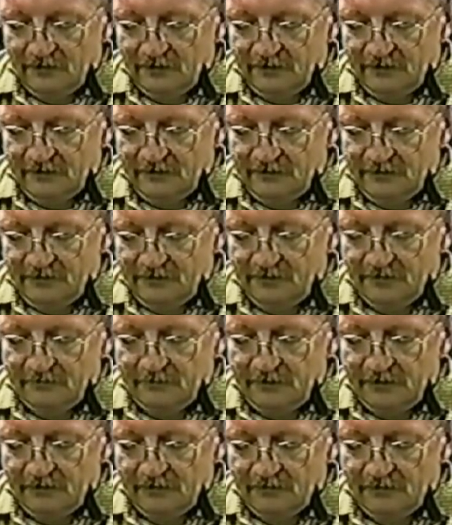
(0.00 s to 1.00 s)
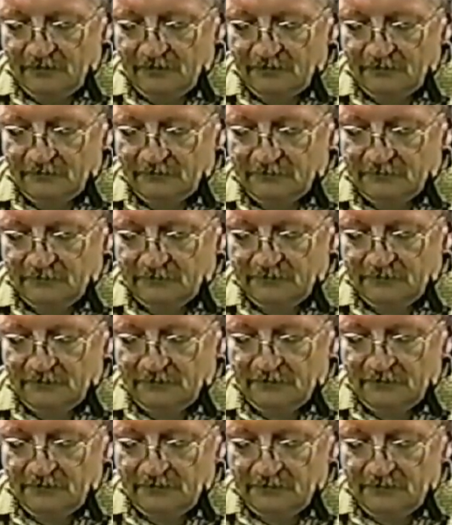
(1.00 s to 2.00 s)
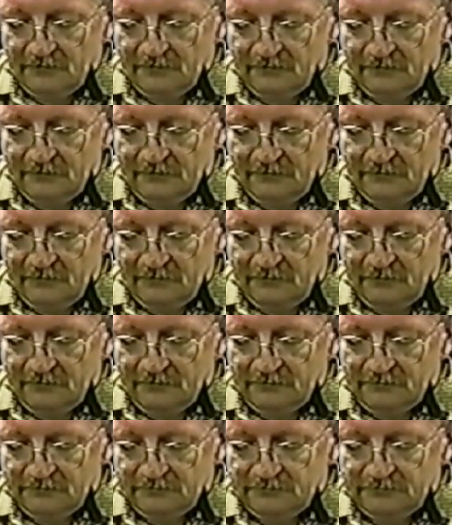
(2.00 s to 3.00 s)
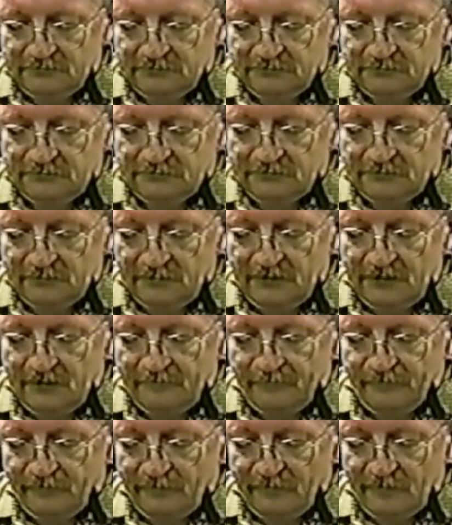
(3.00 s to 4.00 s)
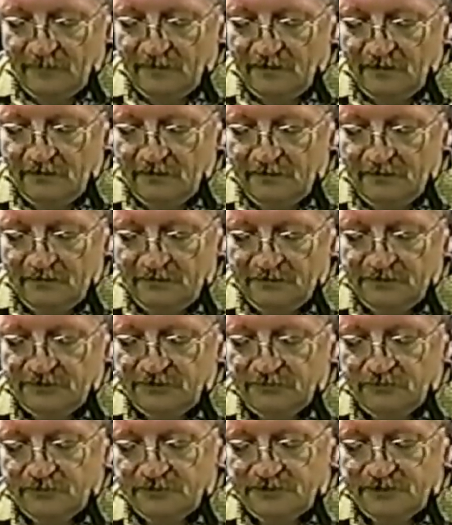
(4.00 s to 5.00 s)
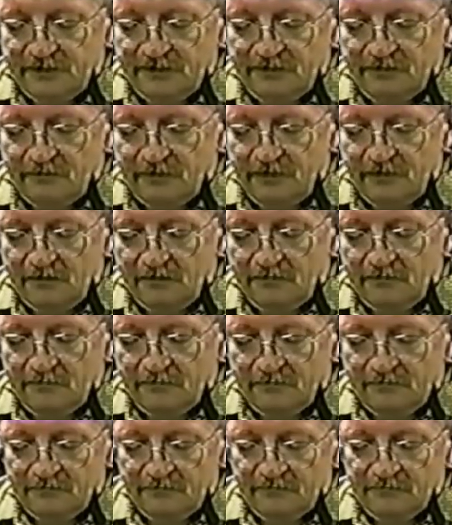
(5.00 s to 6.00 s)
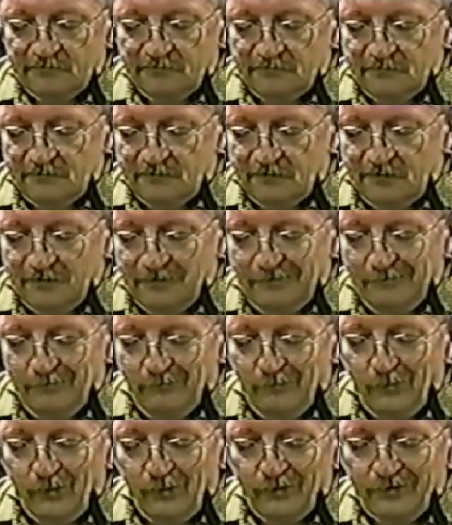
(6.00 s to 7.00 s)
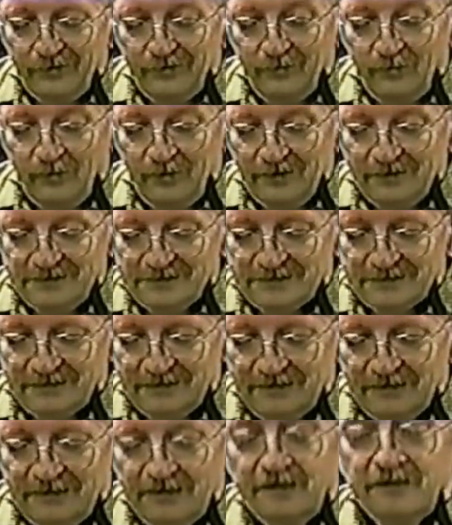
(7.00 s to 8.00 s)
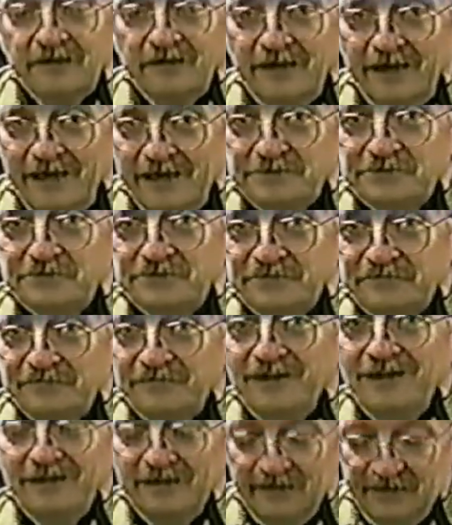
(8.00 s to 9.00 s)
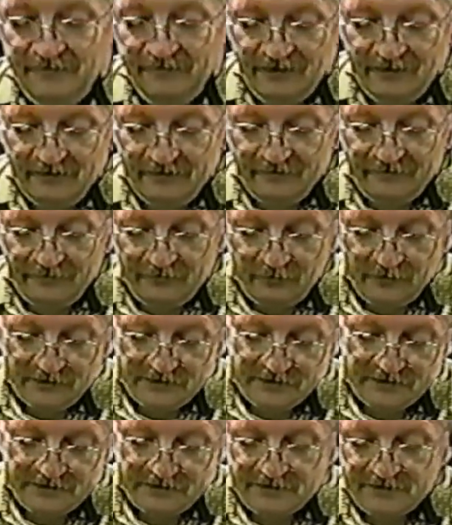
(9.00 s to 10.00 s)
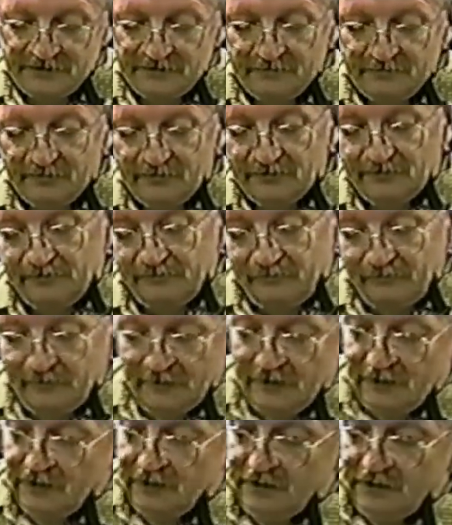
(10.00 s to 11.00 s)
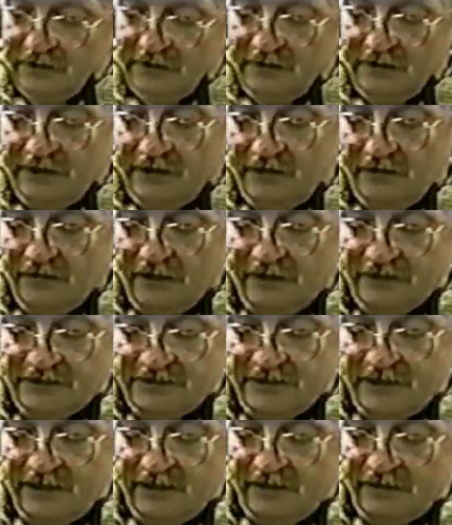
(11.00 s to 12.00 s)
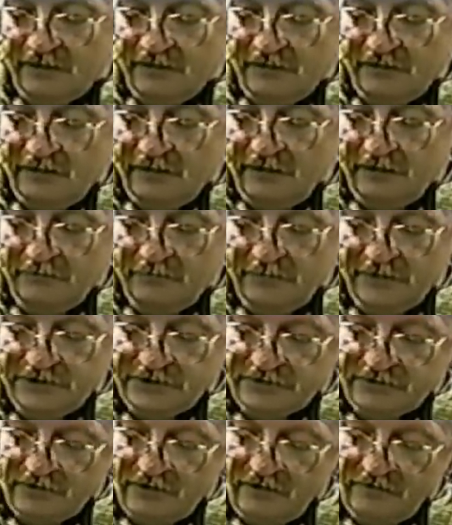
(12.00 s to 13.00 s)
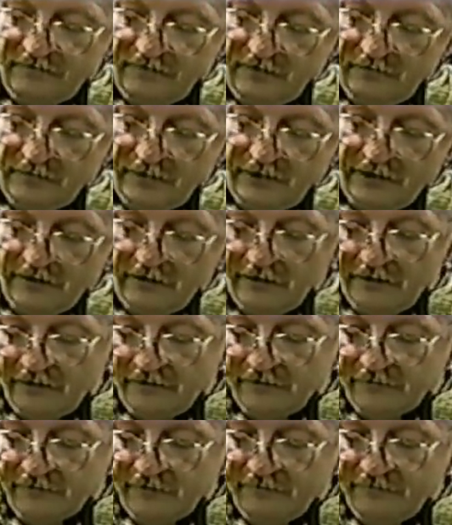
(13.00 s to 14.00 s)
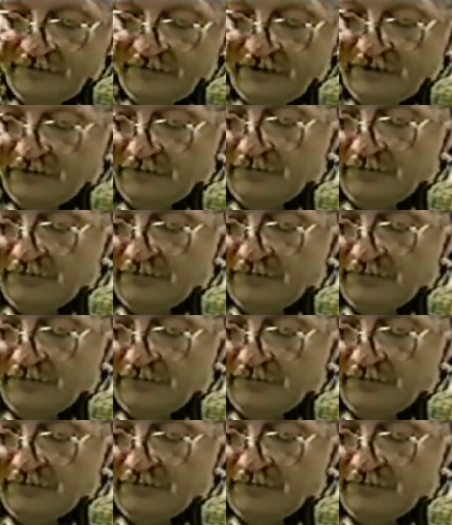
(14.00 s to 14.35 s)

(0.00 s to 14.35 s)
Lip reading: Okay. Twisting it around more than once. The hazards of not giving enough twist to your balloon. Now I take and measure off about a 3-finger bubble for the nose. Then I measure off 2